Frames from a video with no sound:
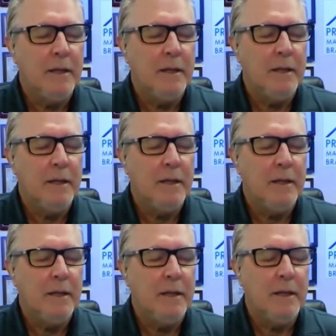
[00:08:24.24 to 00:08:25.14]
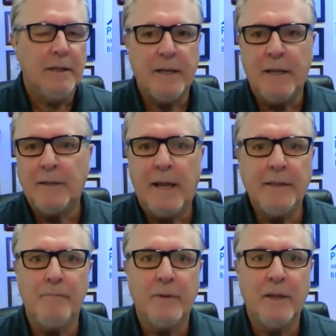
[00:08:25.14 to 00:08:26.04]
and say, hey, listen,
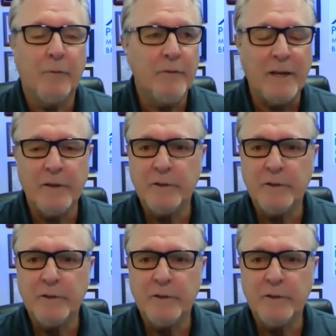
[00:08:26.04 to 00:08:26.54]
if we've got news